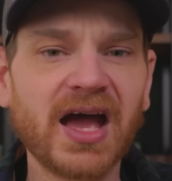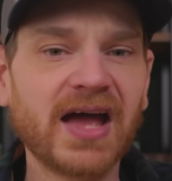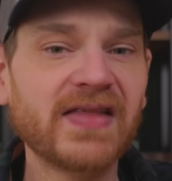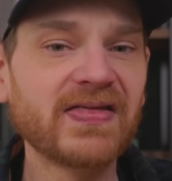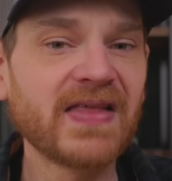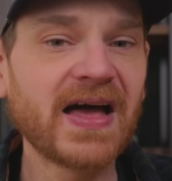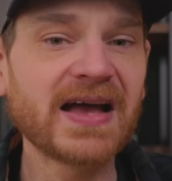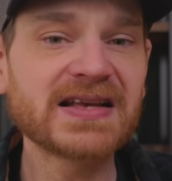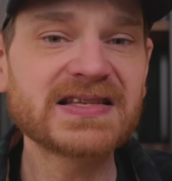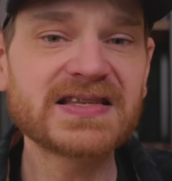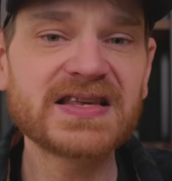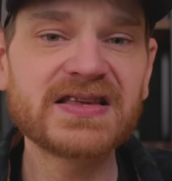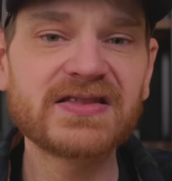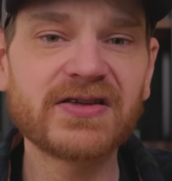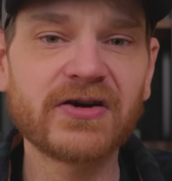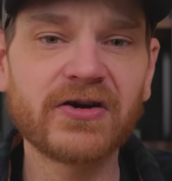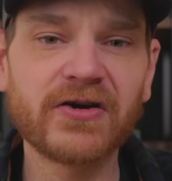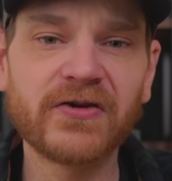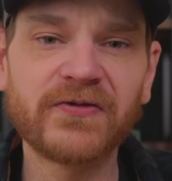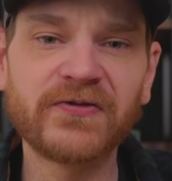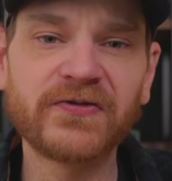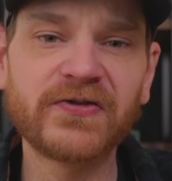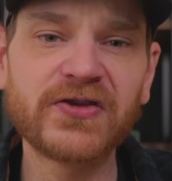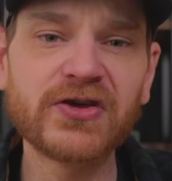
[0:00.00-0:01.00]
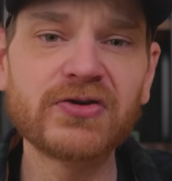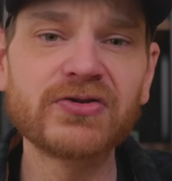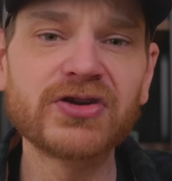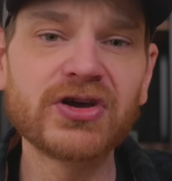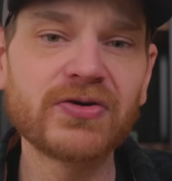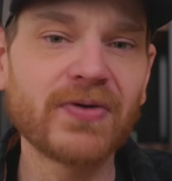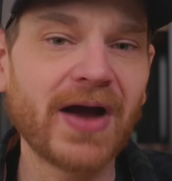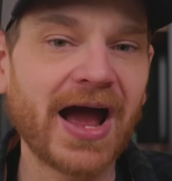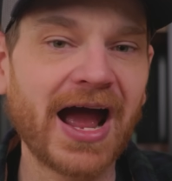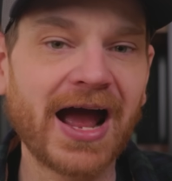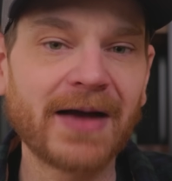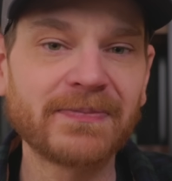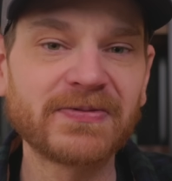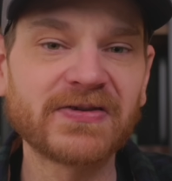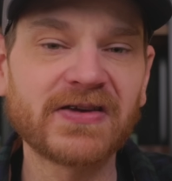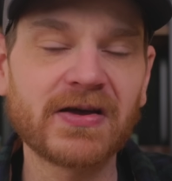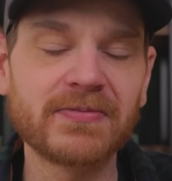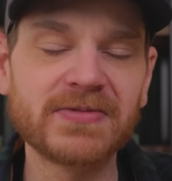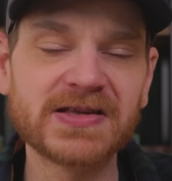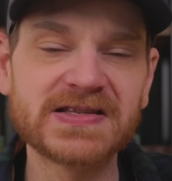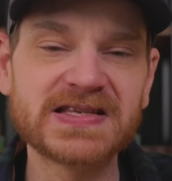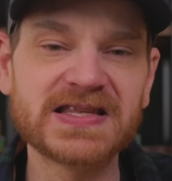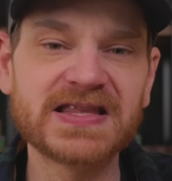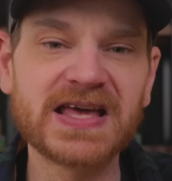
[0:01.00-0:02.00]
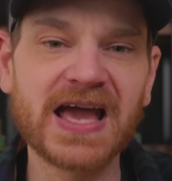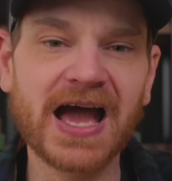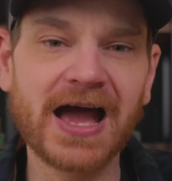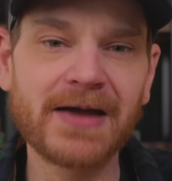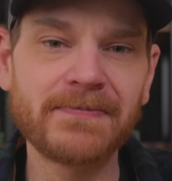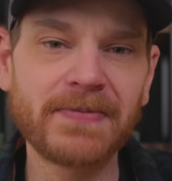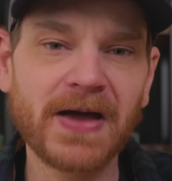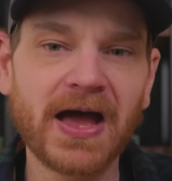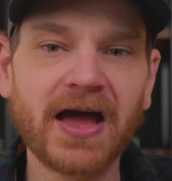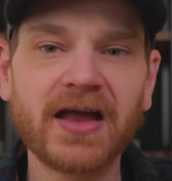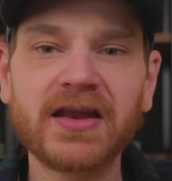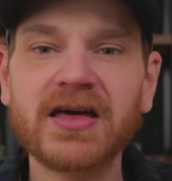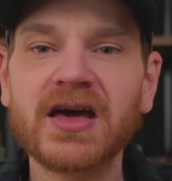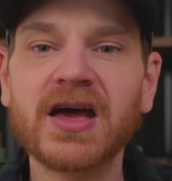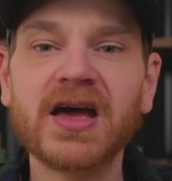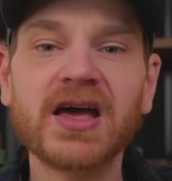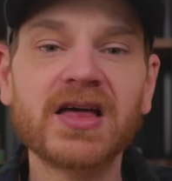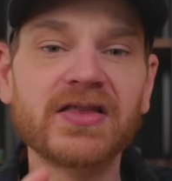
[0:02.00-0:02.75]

And lastly, there are a few new apps coming to the iPad.